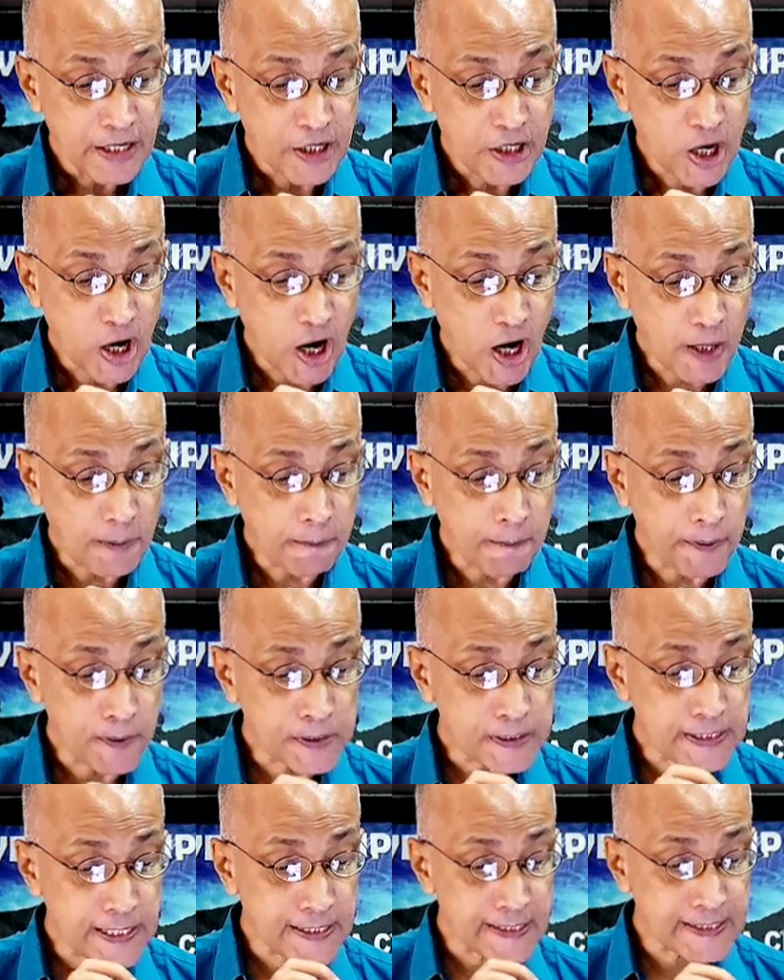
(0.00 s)
God
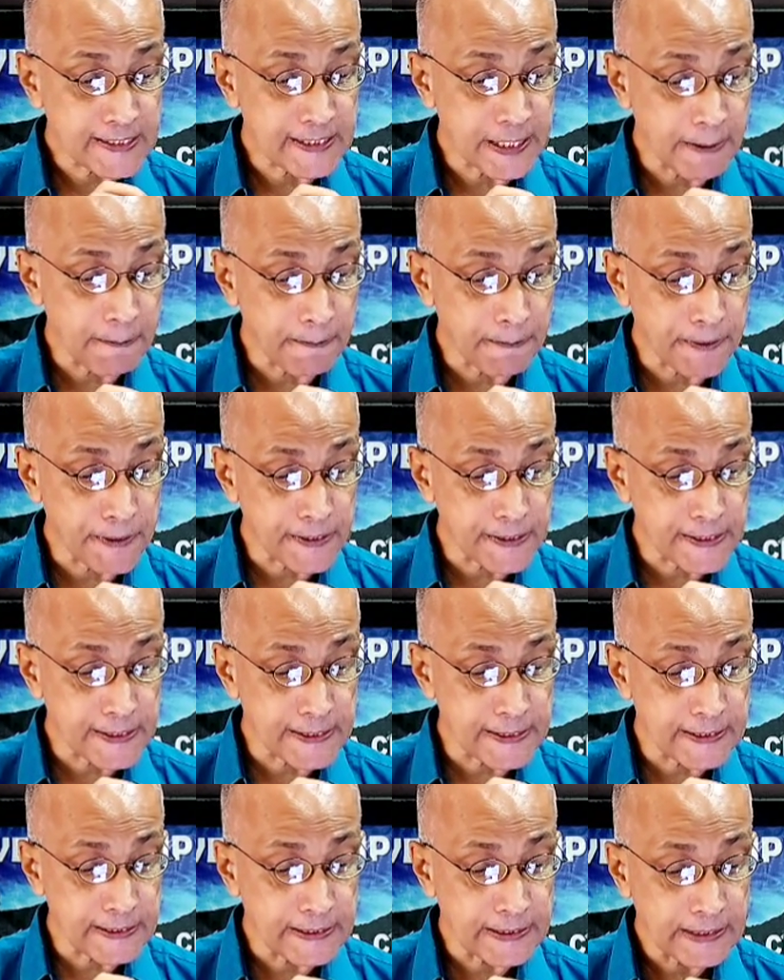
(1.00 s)
puts us in a
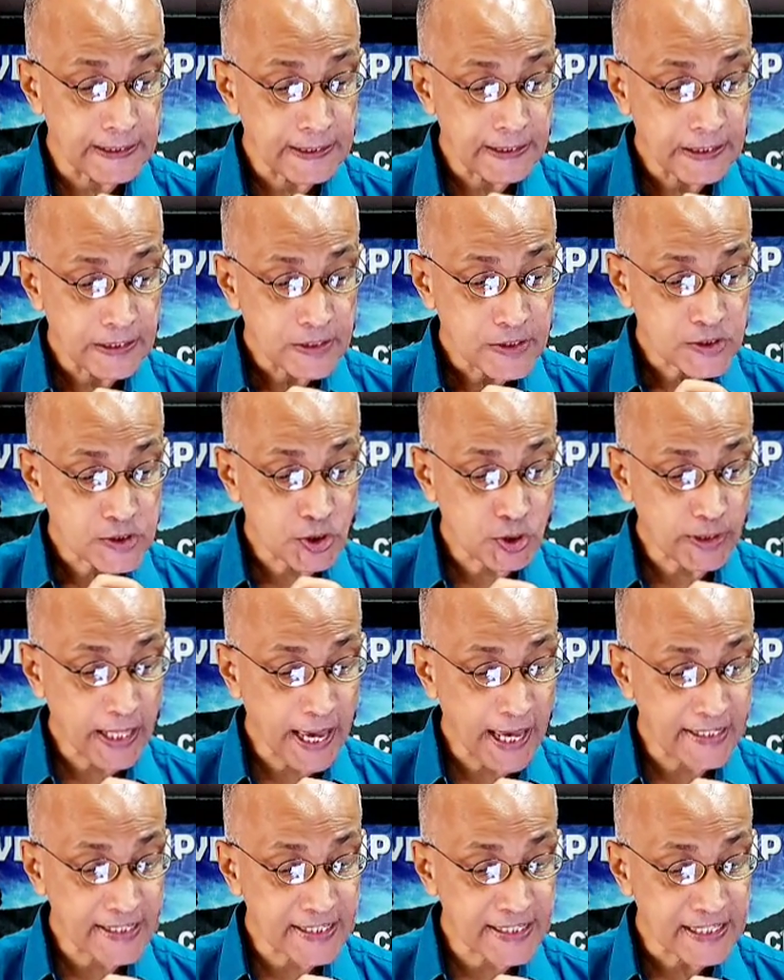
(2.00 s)
prison so
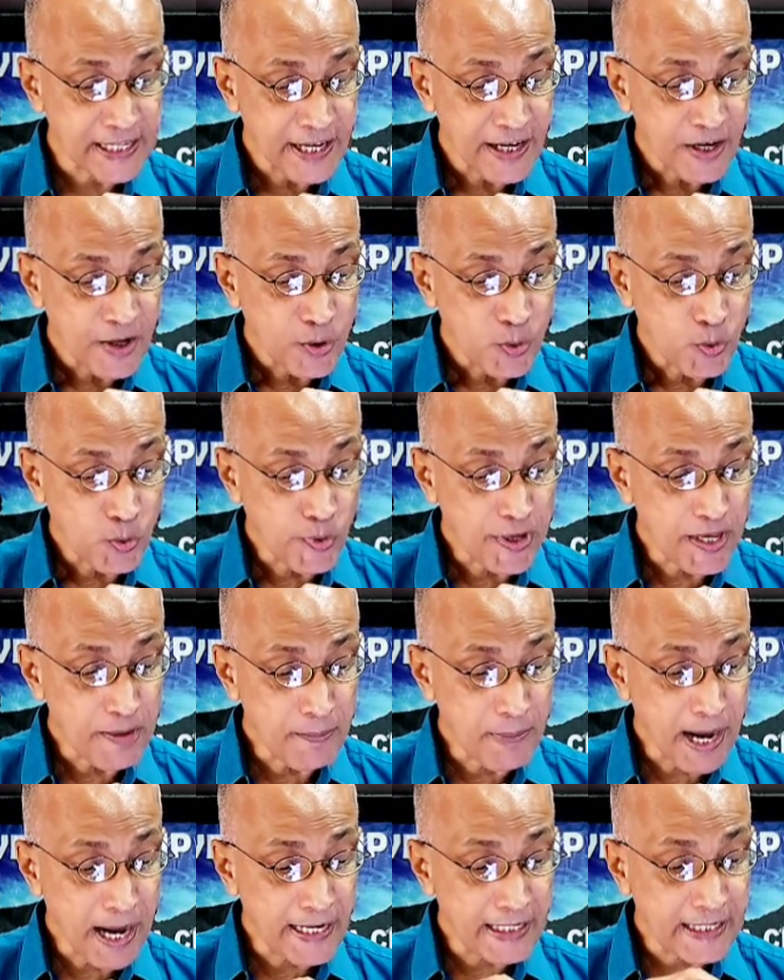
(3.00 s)
that we
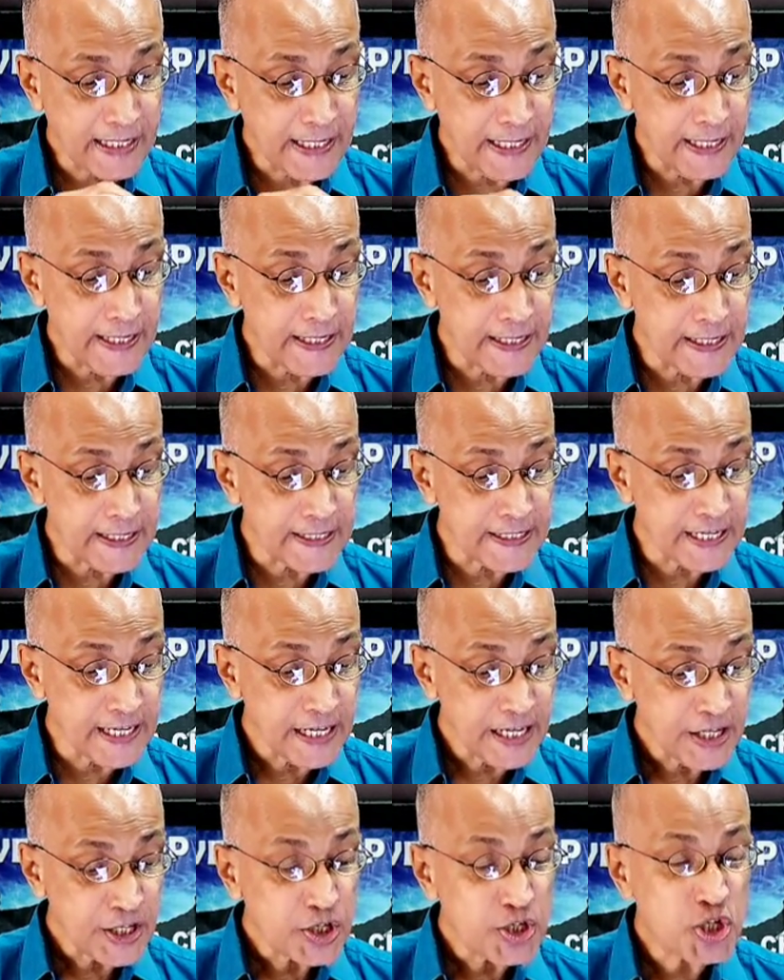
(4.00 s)
might
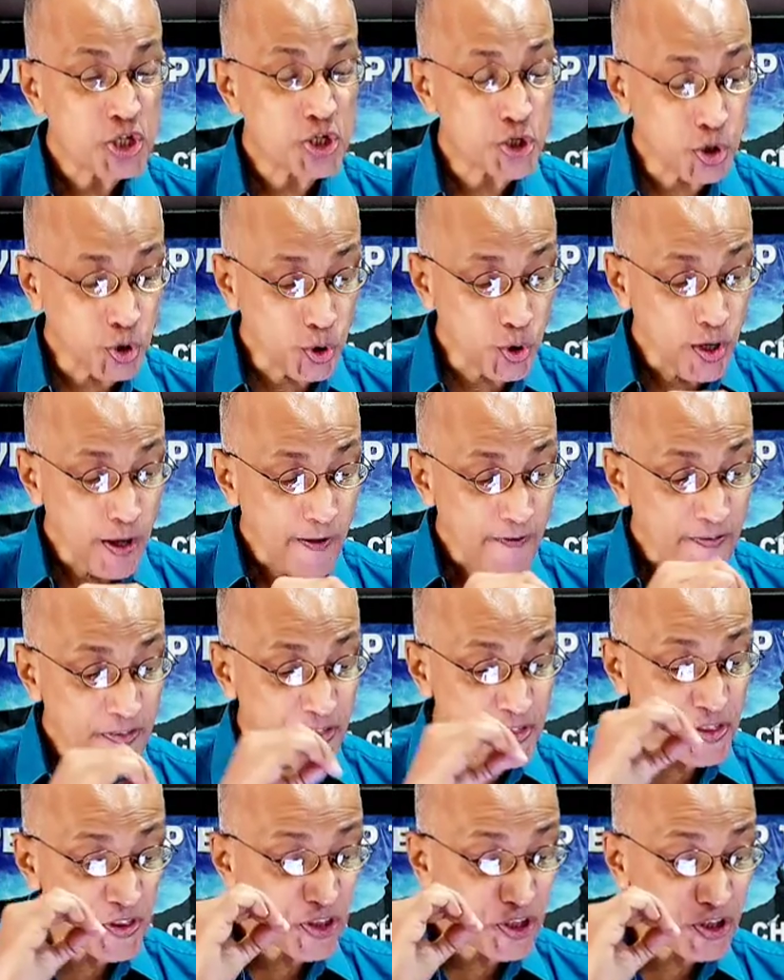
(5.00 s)
learn to
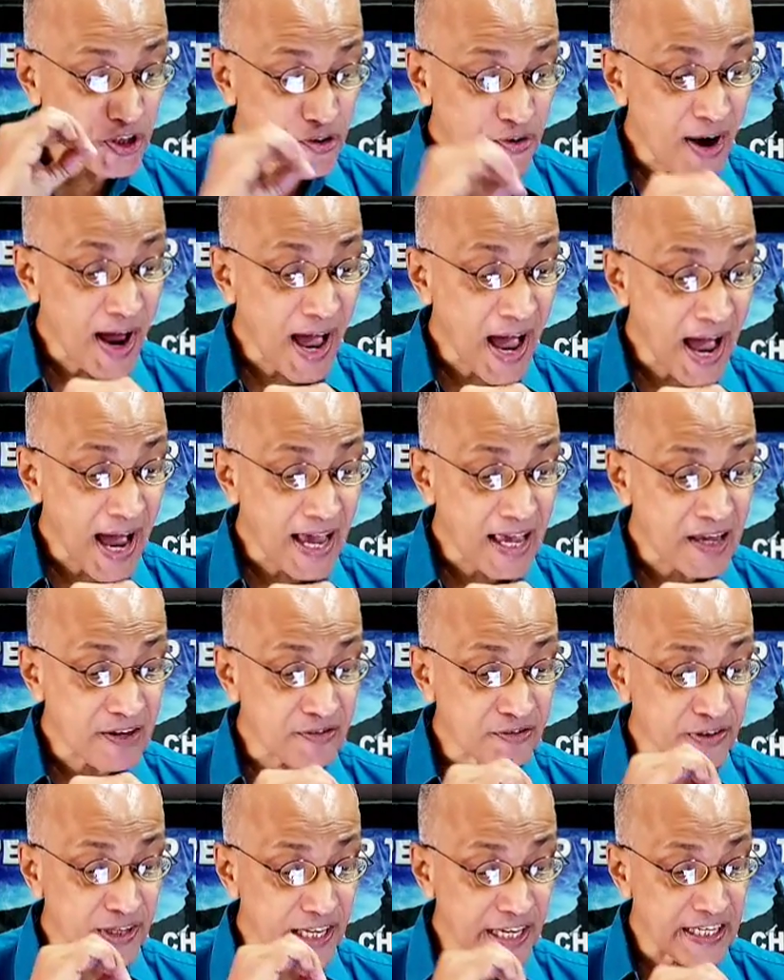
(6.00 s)

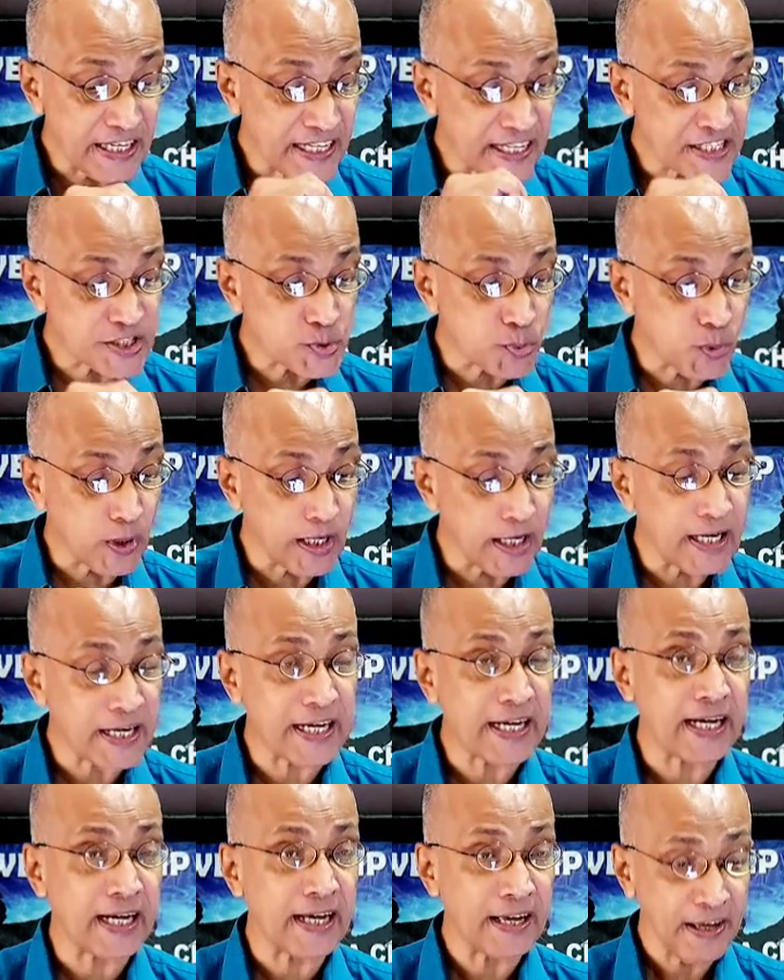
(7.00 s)
thrive in His
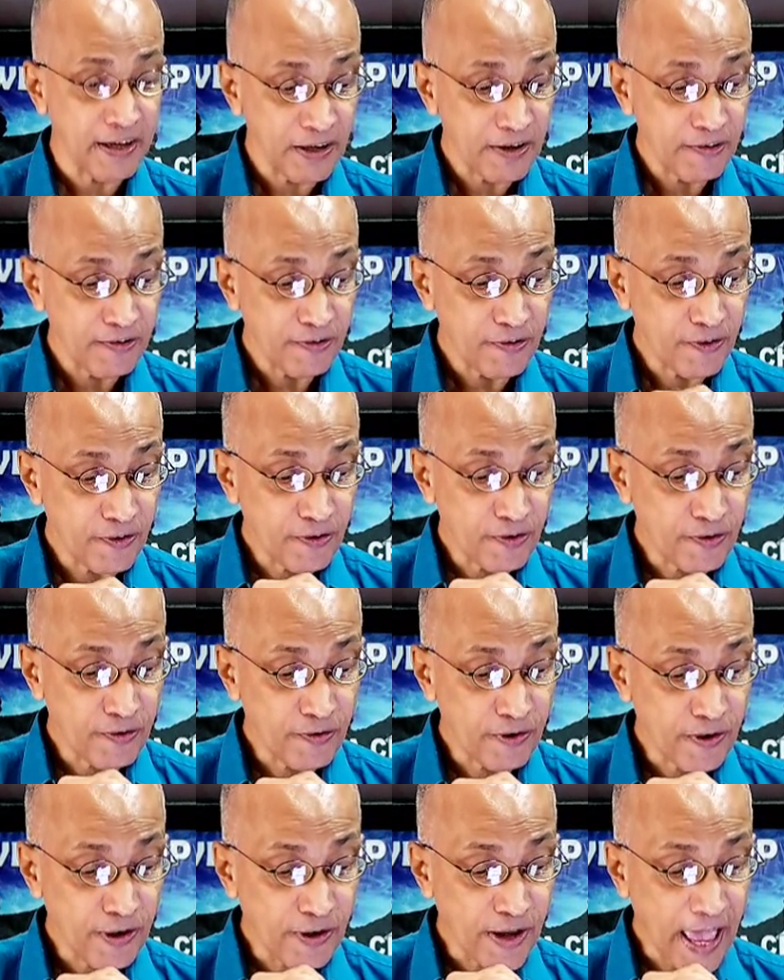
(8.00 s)
work
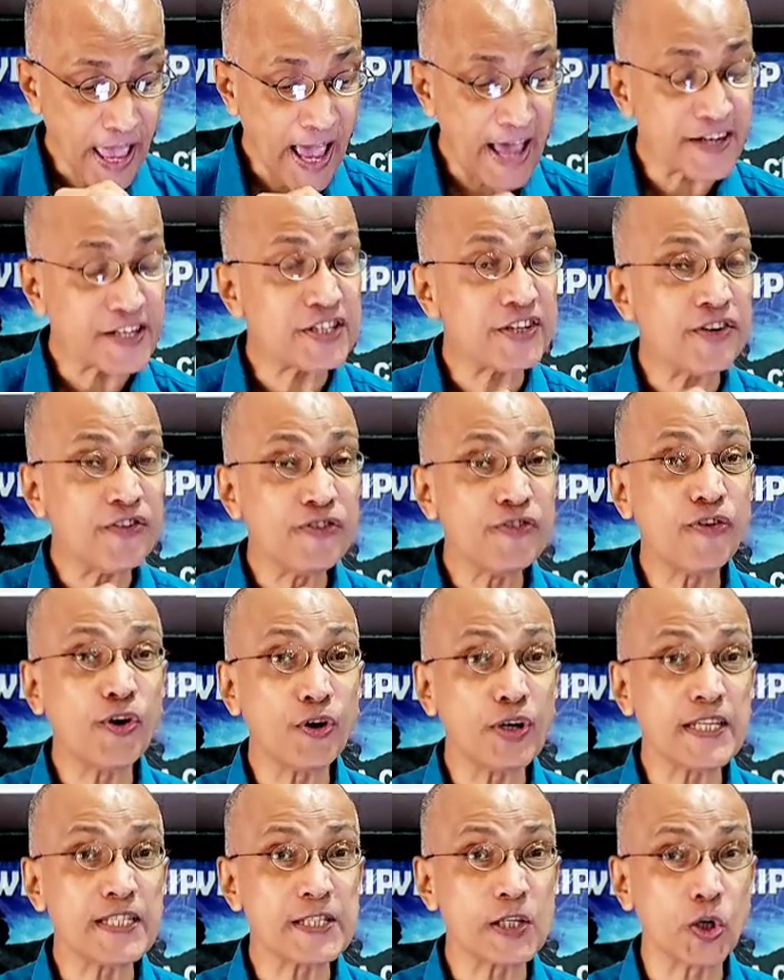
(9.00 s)
and
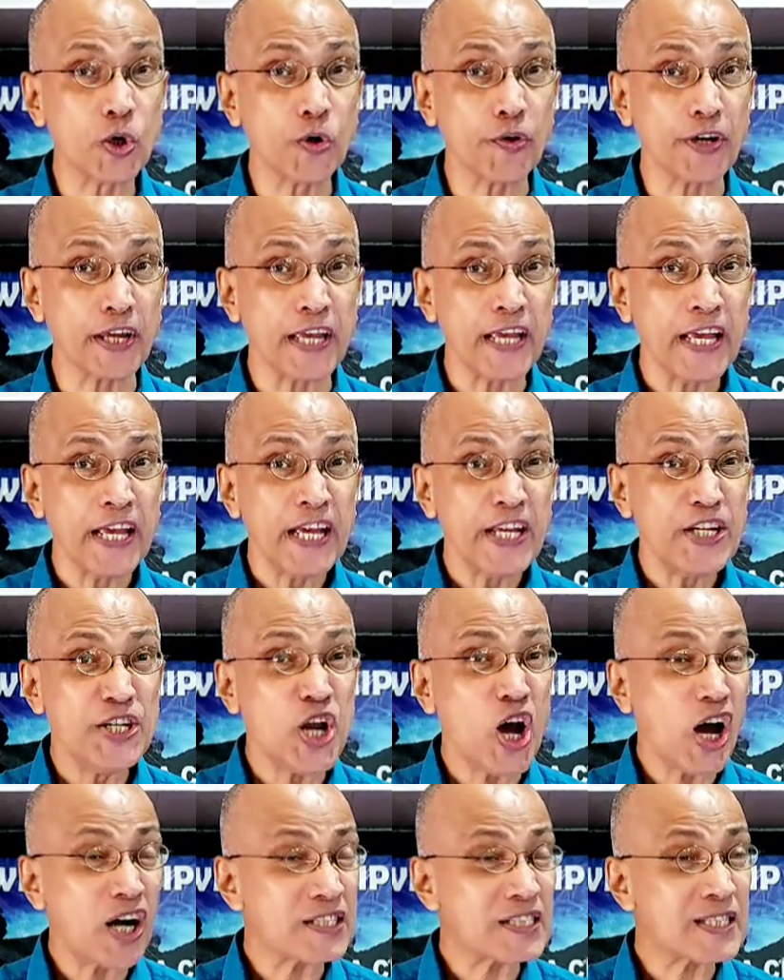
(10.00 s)
for His glory,
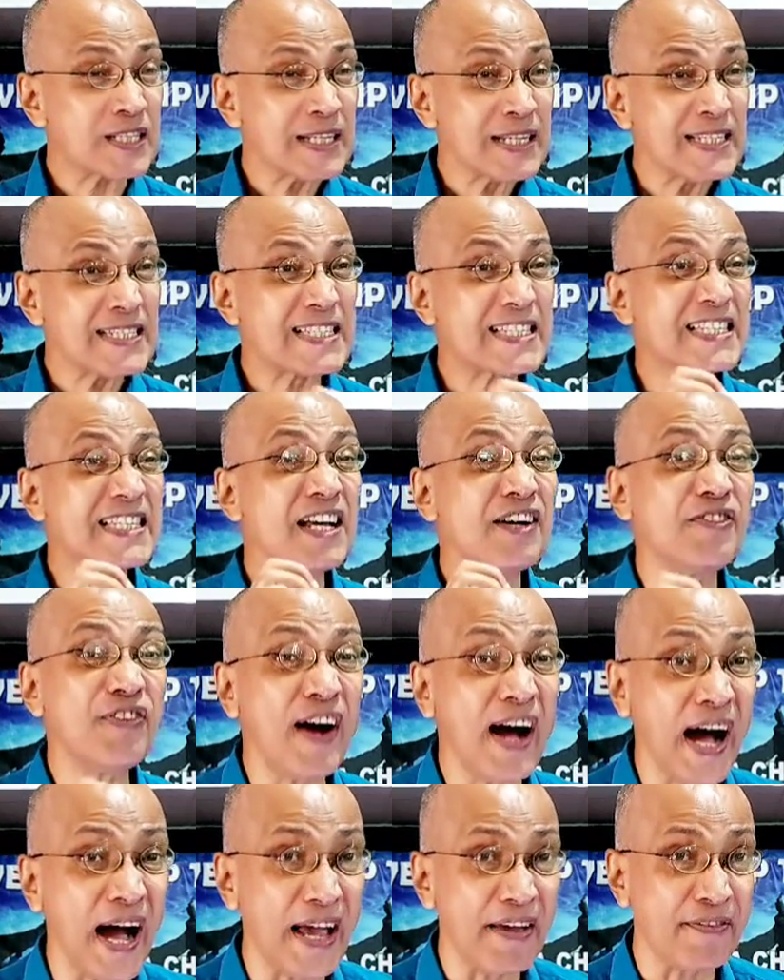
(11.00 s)
not
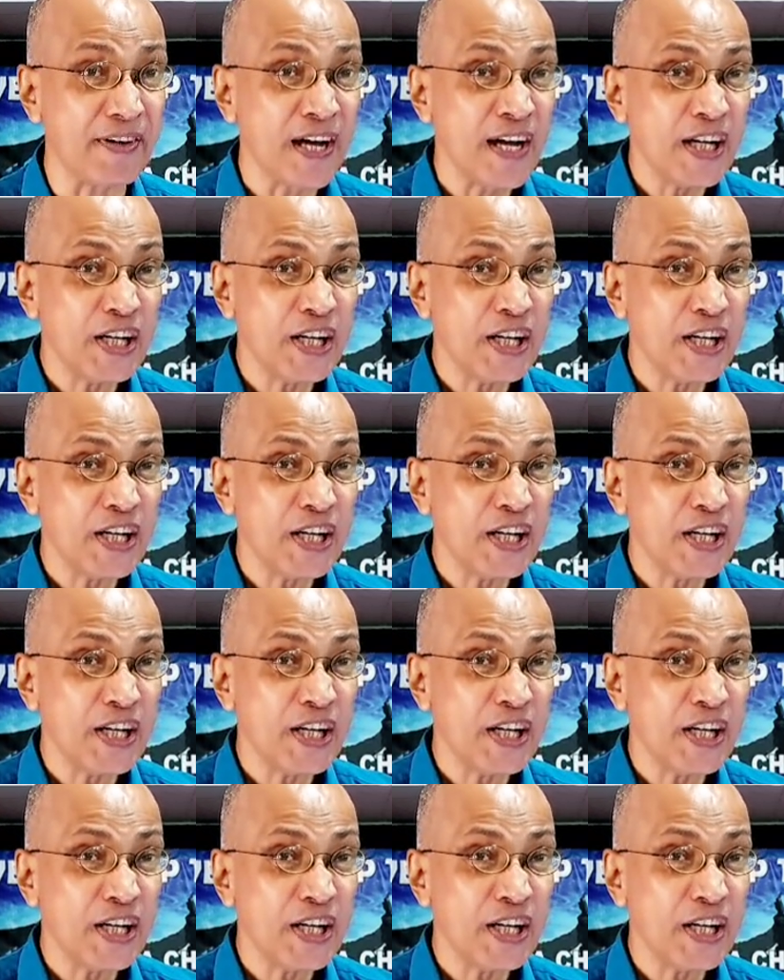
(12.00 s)
survive.